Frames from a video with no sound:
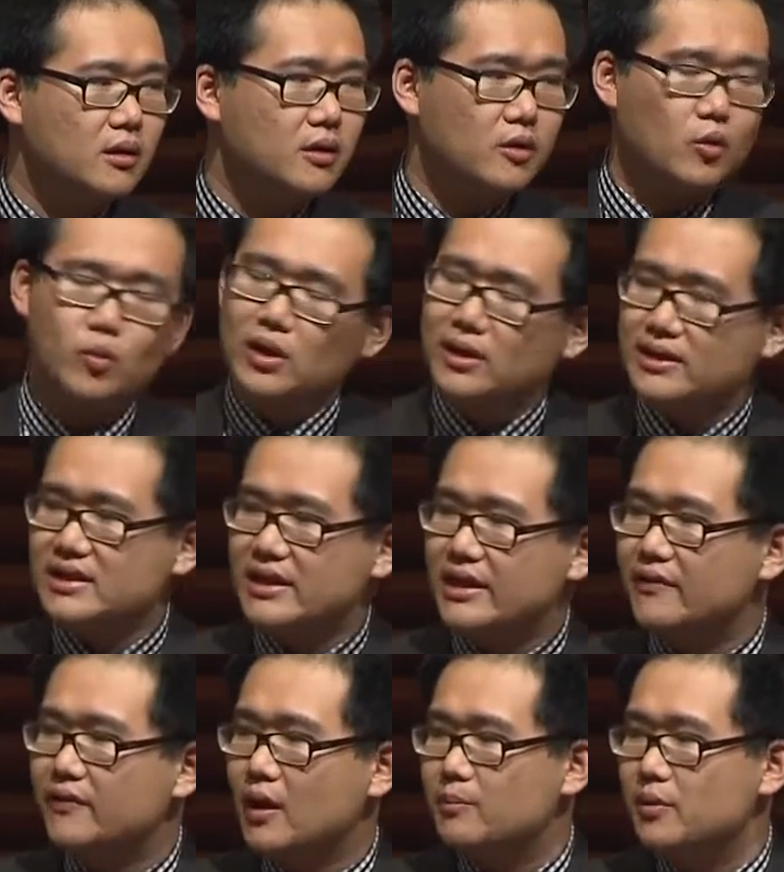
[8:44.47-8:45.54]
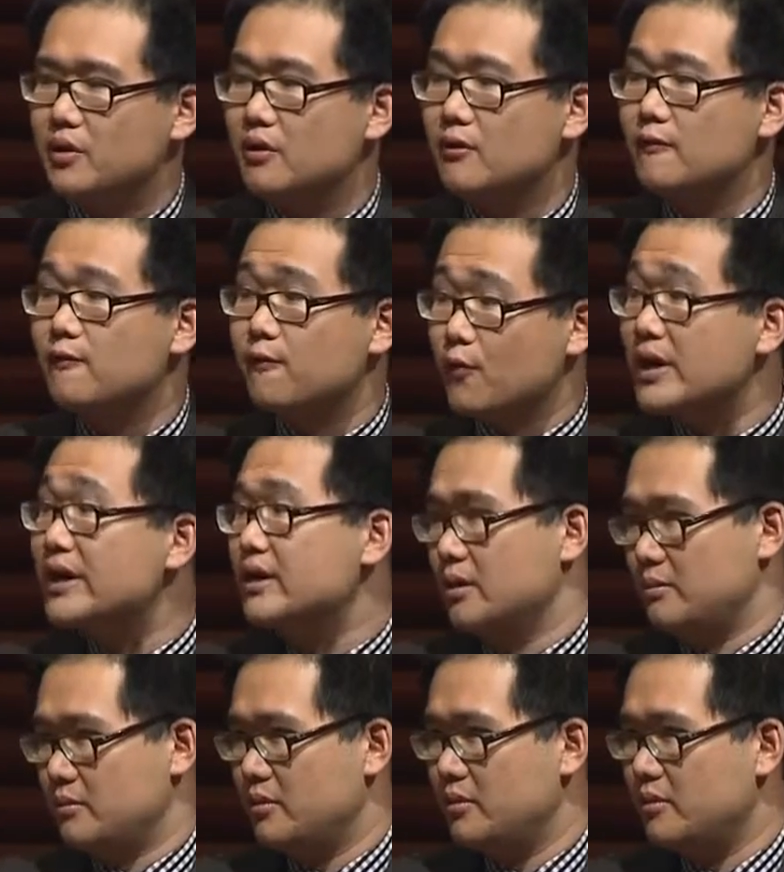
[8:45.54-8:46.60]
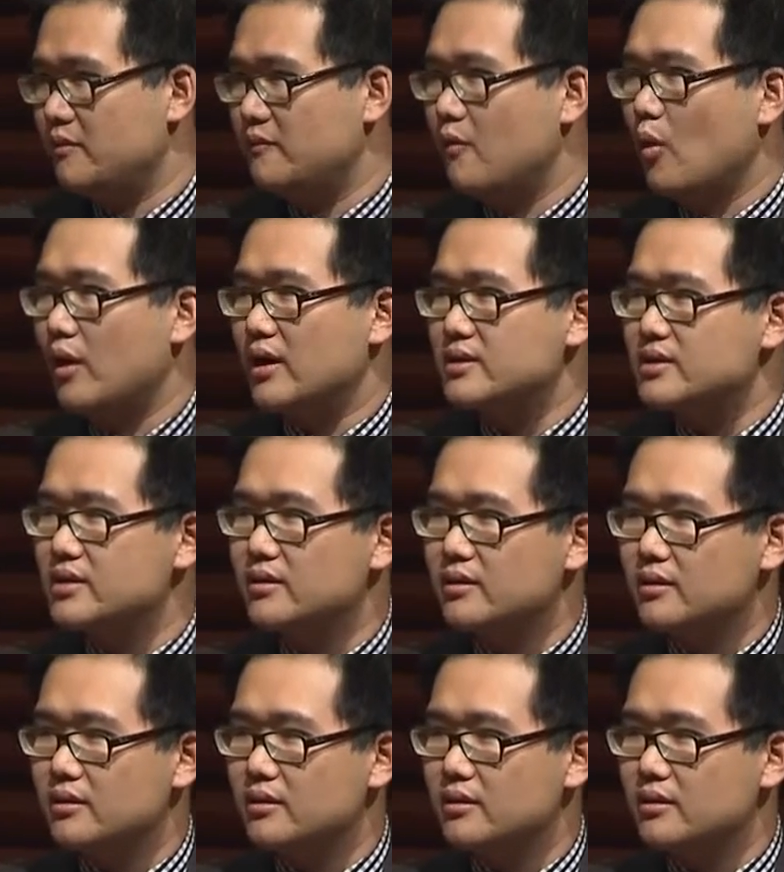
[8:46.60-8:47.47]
They're willing to give up freedom for it.